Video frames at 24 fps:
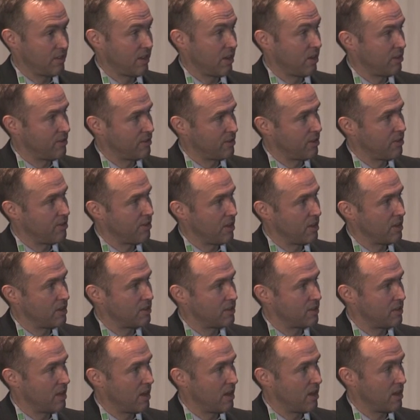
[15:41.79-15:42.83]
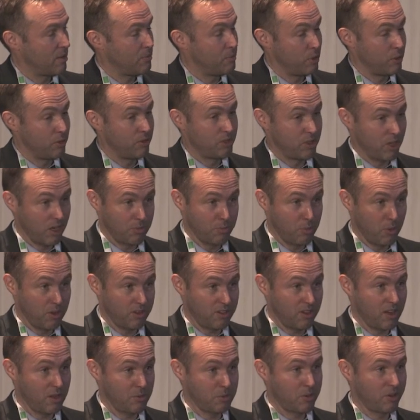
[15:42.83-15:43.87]
I also think that immune checkpoint
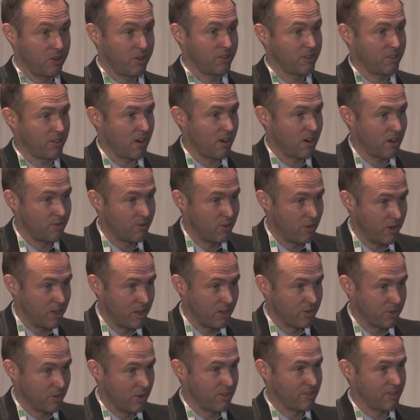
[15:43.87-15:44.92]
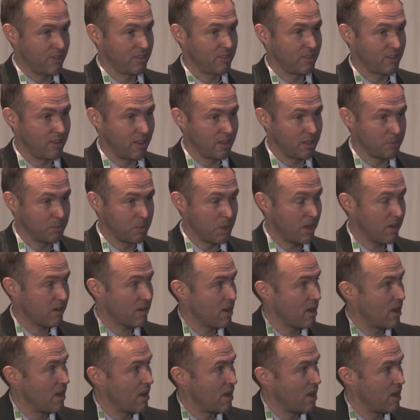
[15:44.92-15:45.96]
inhibitors are very interesting to think
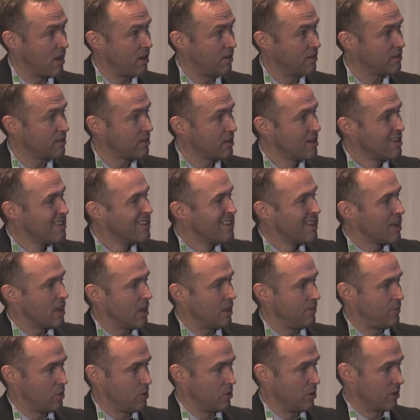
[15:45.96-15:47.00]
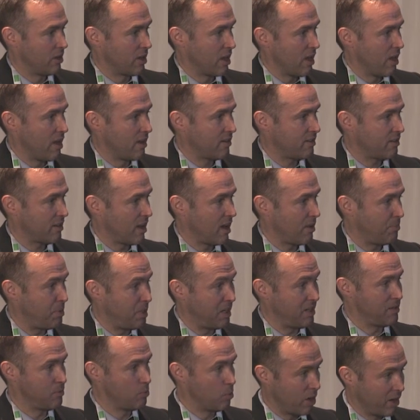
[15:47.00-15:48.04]
about, and if you look at
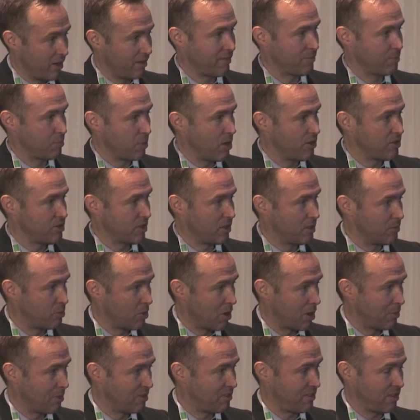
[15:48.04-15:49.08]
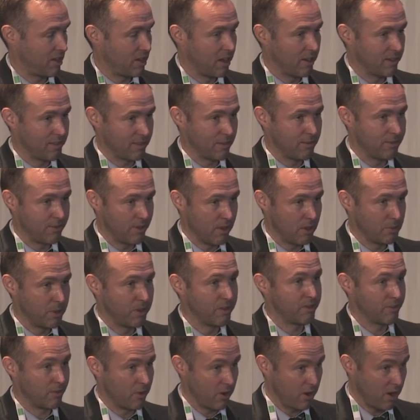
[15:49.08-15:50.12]
PD-1 expression in primary CNS lymphoma,
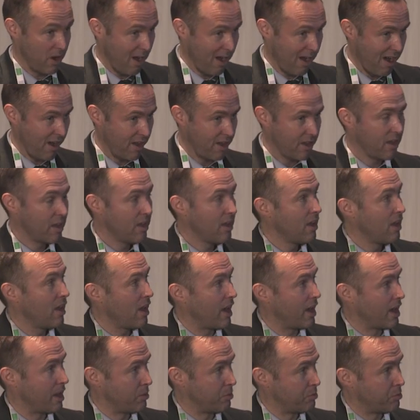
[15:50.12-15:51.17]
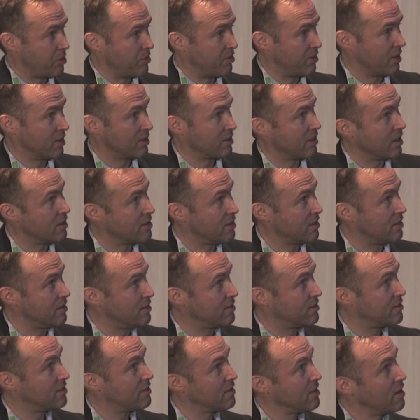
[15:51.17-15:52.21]
it's very high, and I would predict that
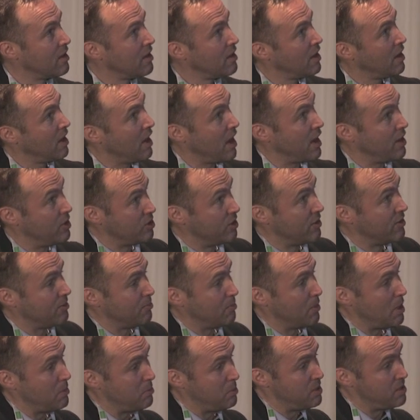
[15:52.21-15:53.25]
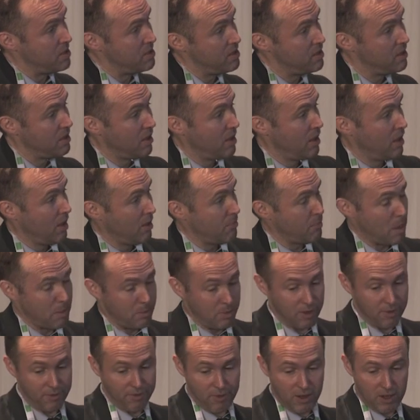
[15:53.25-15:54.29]
these agents may be
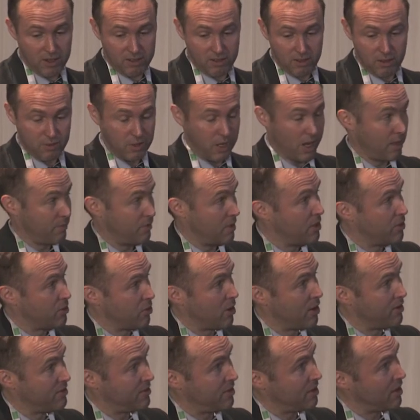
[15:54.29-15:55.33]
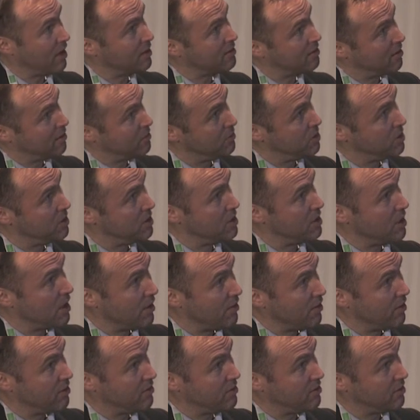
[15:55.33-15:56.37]
effective and have interesting activity
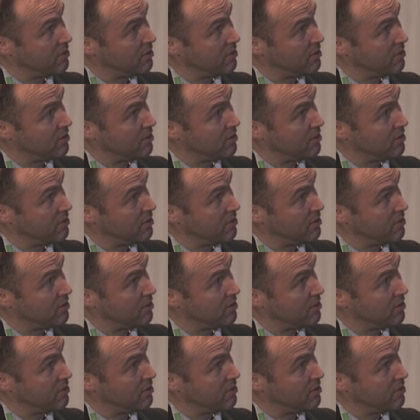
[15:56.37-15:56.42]
in this